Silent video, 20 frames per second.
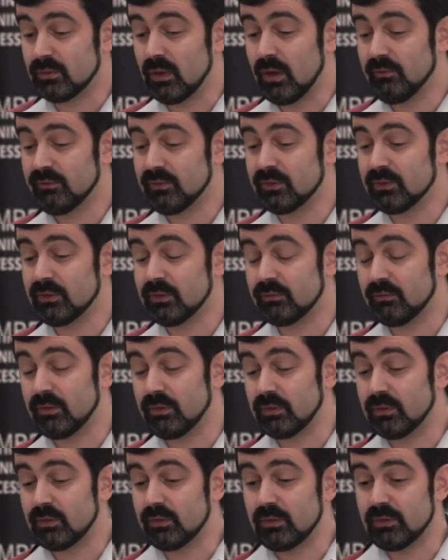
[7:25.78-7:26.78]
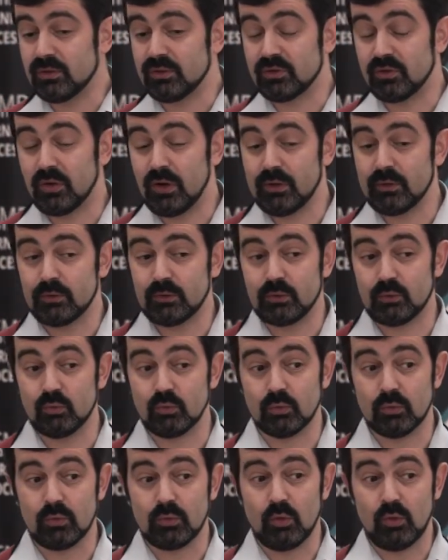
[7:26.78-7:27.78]
after that we try
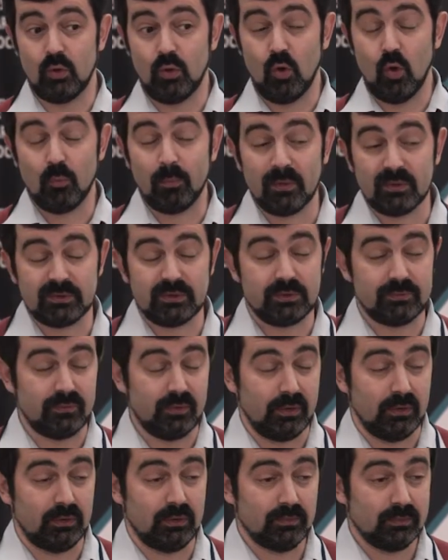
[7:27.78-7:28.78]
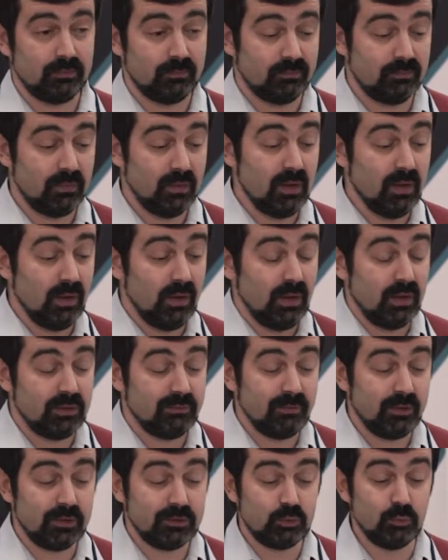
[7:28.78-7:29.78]
to open this file. It's
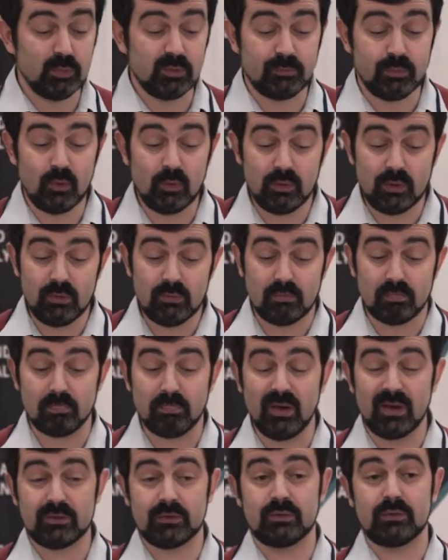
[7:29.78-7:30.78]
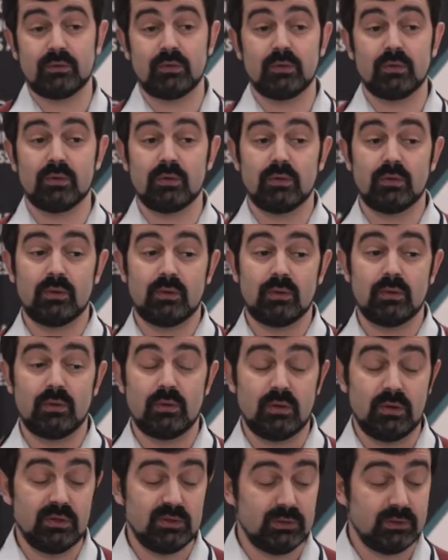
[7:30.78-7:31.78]
a very stupid program, but
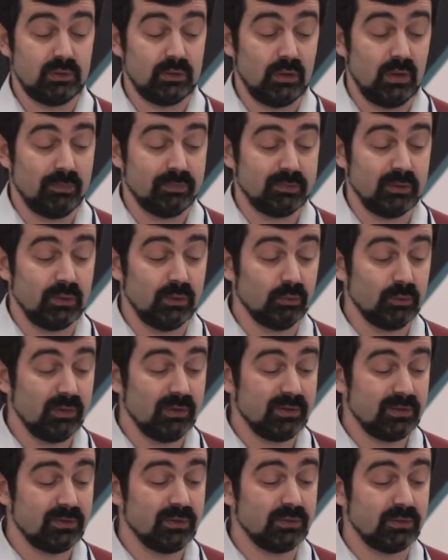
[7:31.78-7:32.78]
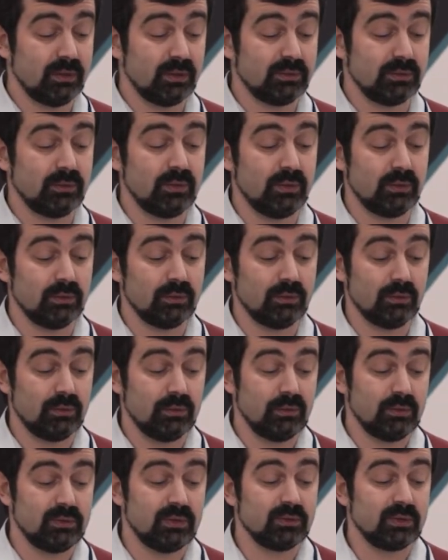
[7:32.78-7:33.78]
it's absolutely
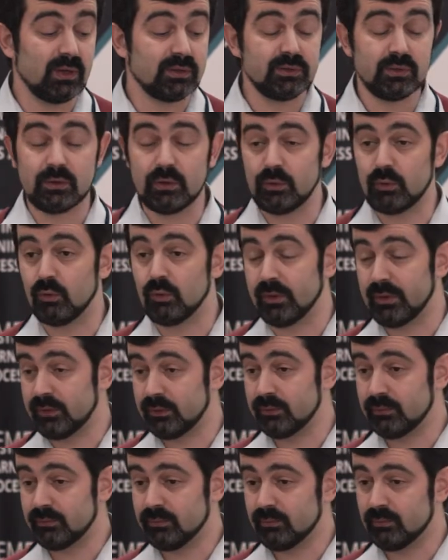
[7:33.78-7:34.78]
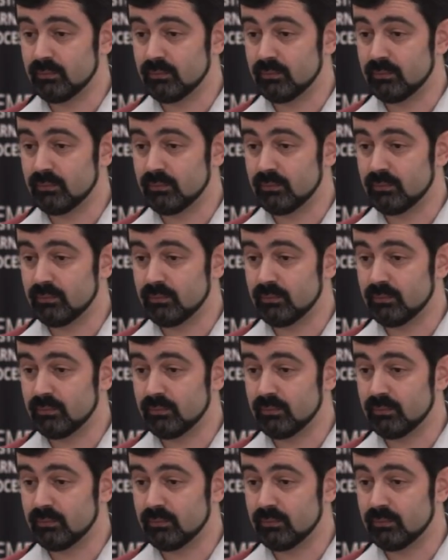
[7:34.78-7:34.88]
syntactically correct.